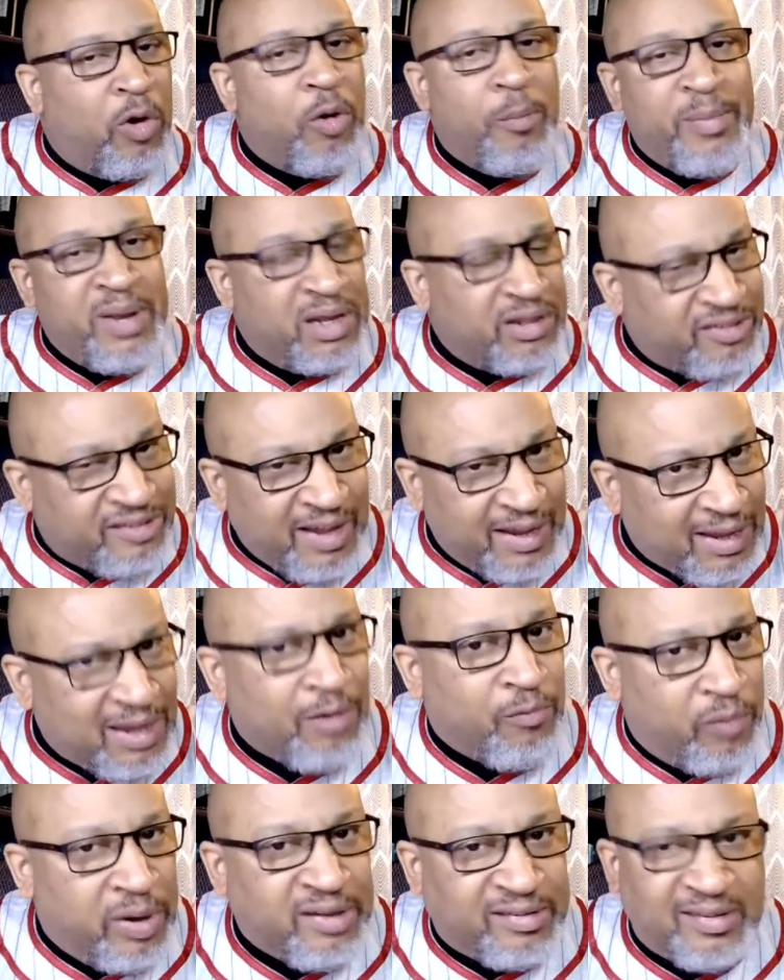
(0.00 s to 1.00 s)
wrote me a ticket
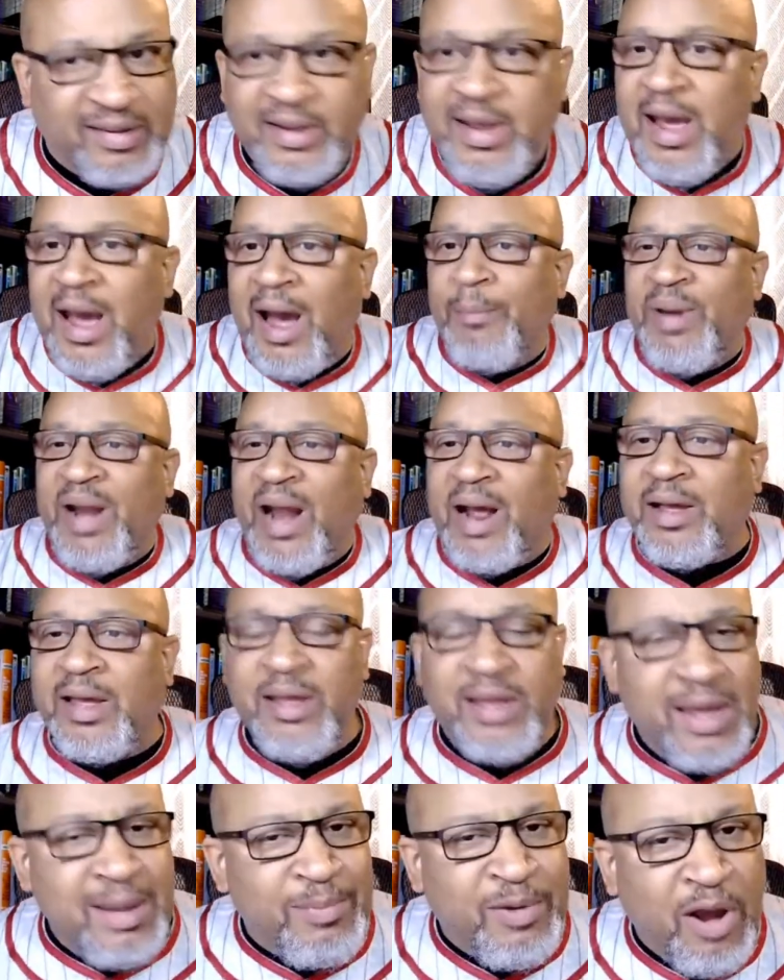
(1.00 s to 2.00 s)
recently. I mean, I can
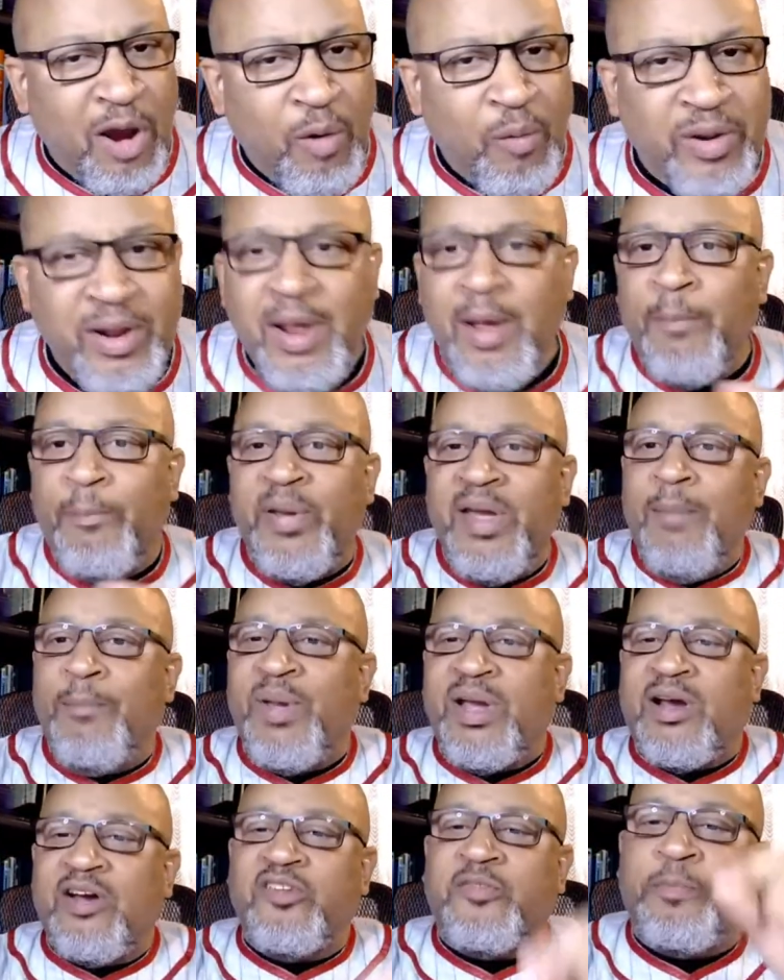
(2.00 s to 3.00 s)
keep going
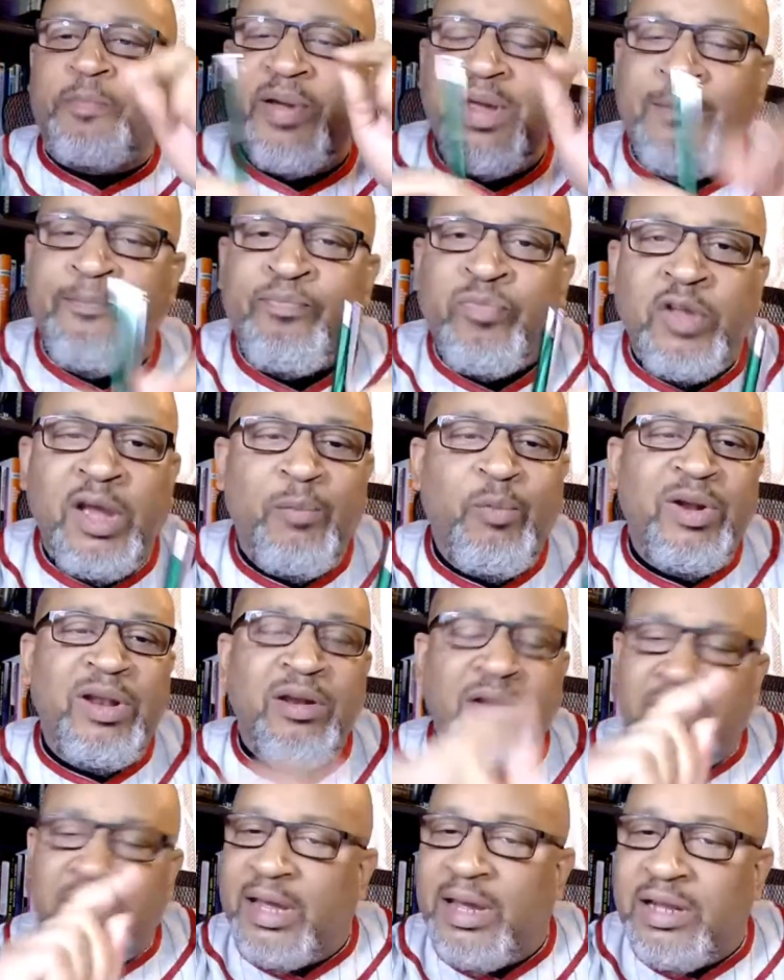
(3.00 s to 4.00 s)
because we're
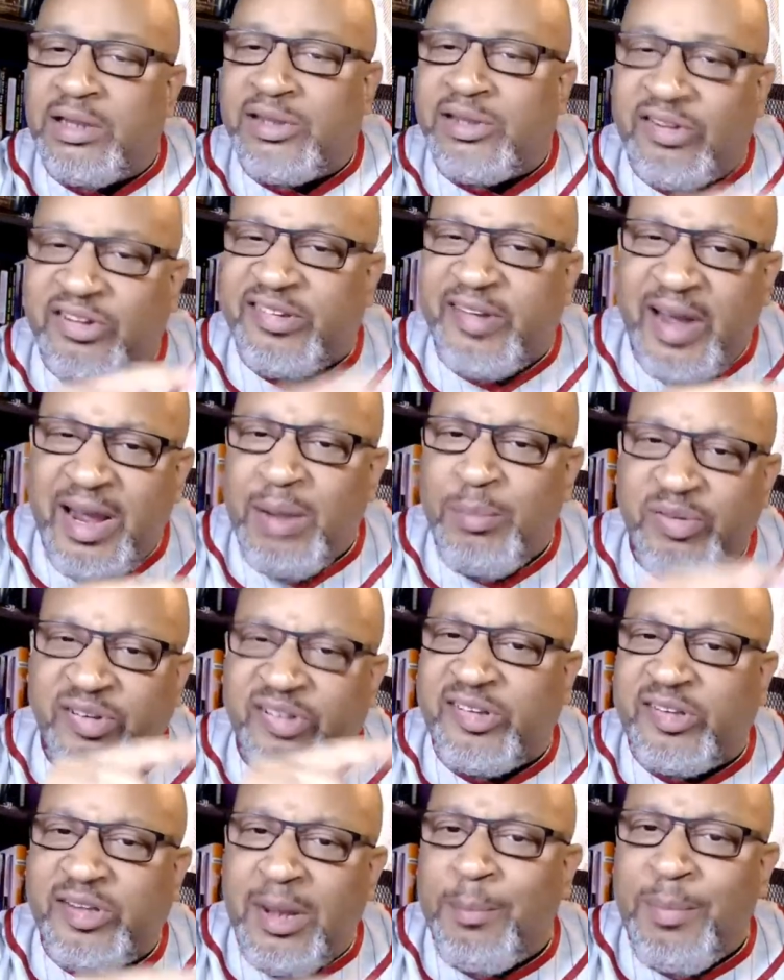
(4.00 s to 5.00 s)
looking at the same
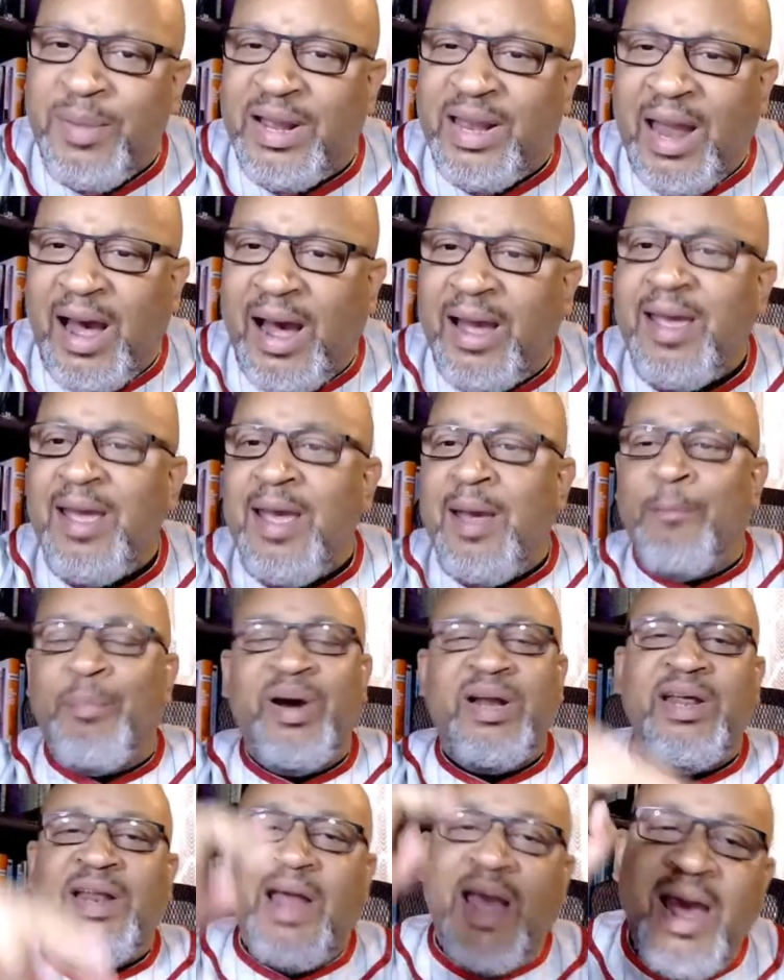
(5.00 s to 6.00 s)
stimuli,
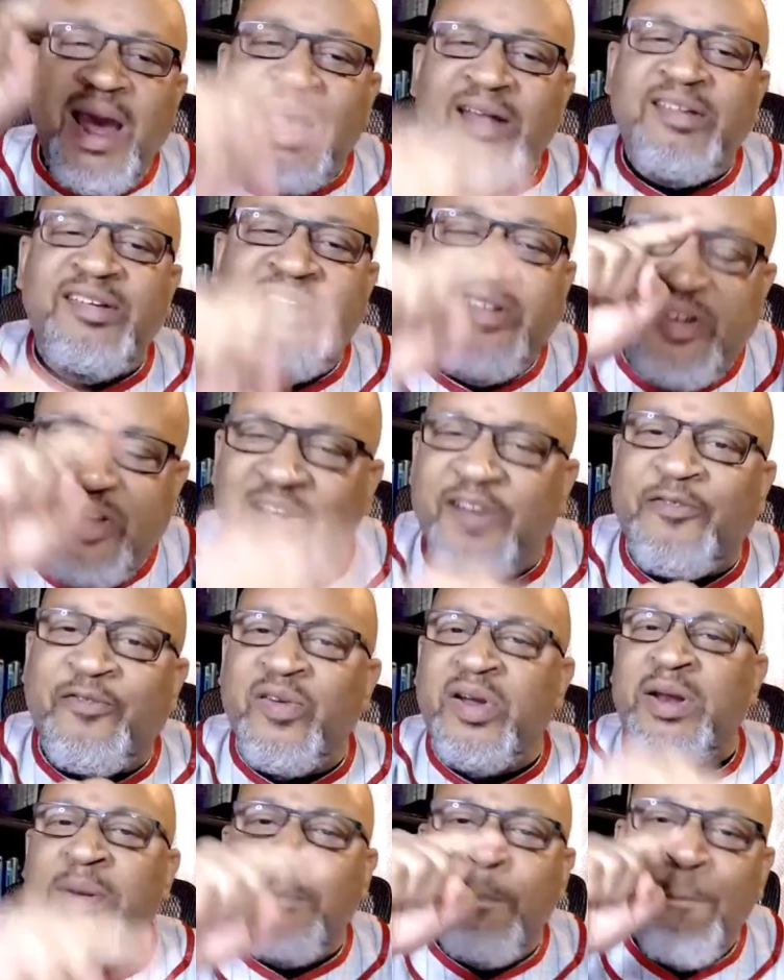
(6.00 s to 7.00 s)
but it has
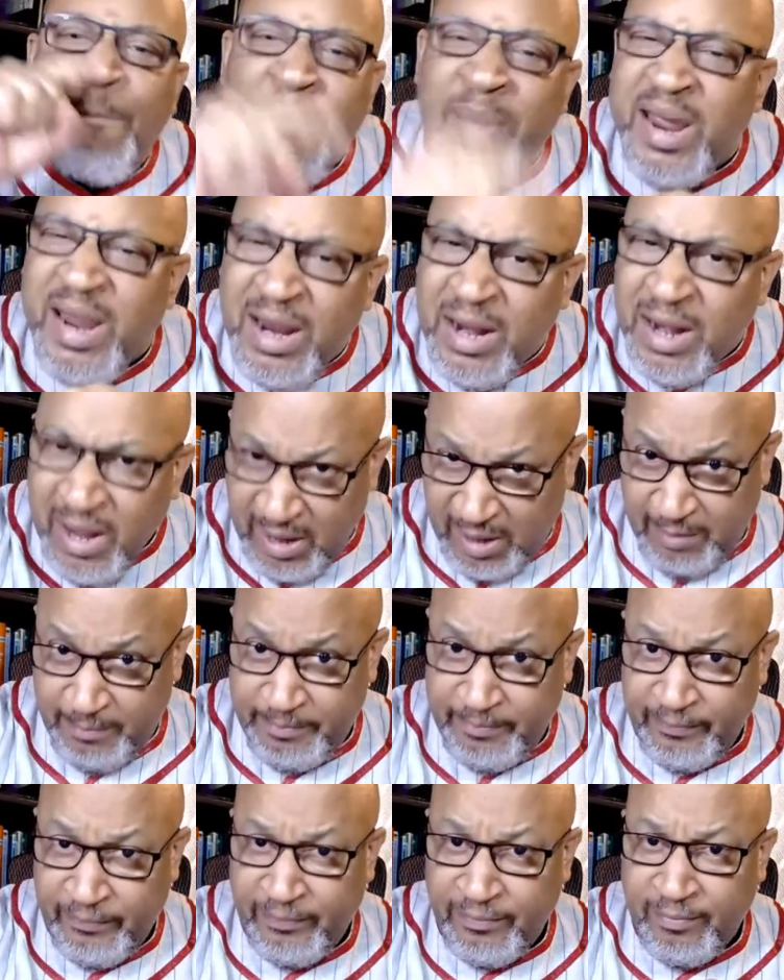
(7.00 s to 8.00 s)
different meaning
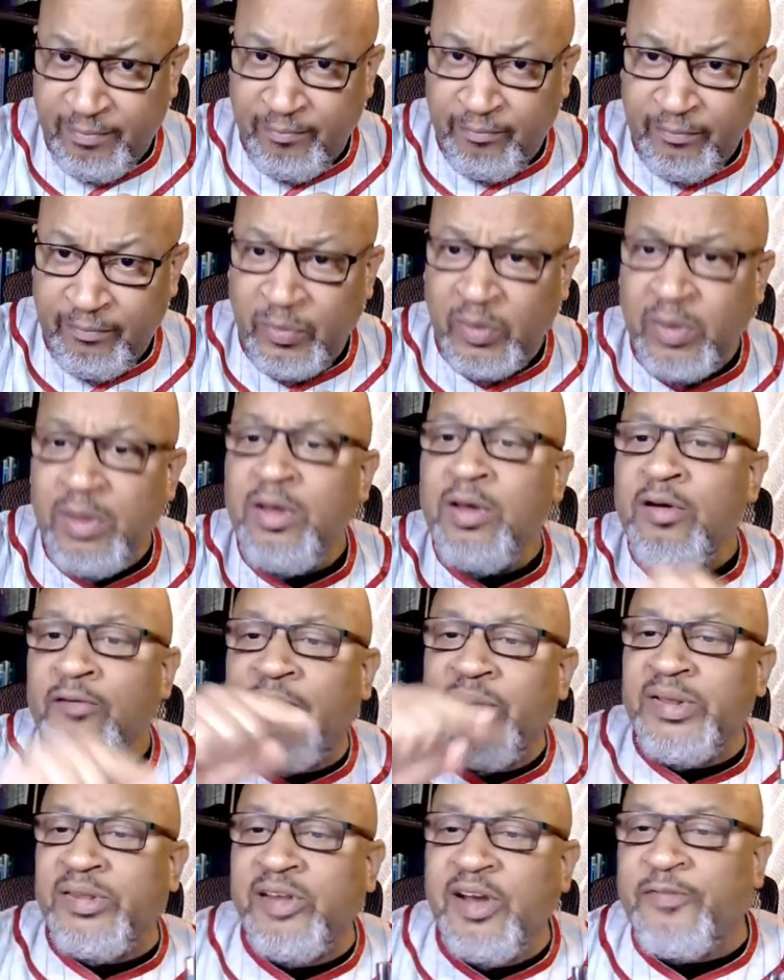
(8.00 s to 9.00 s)

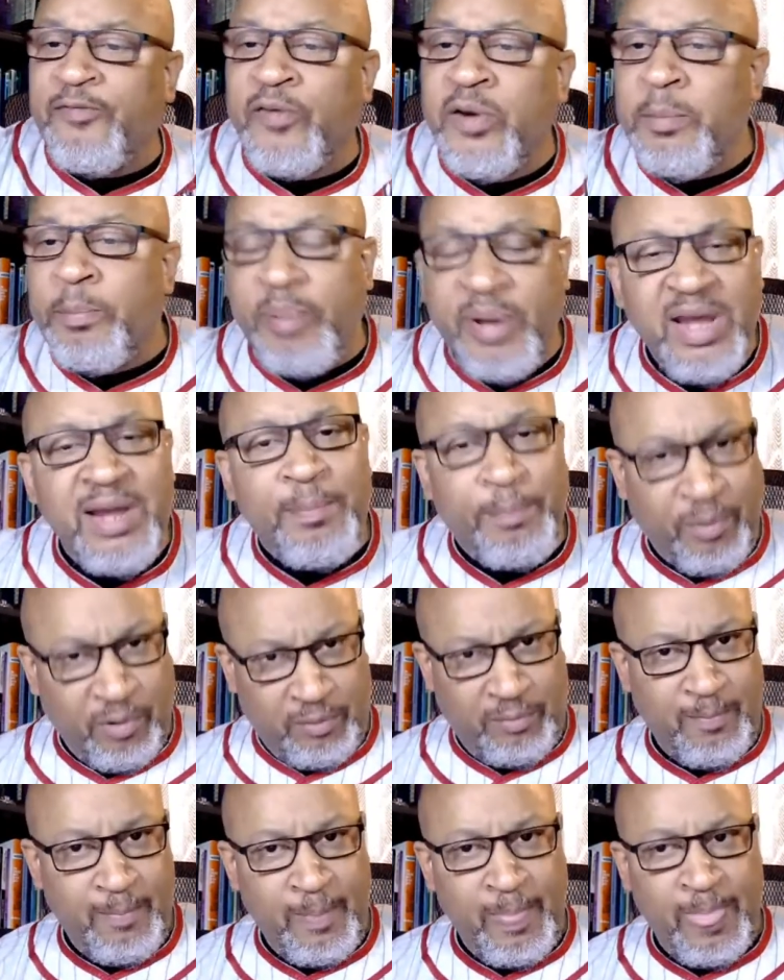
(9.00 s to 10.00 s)
for different people.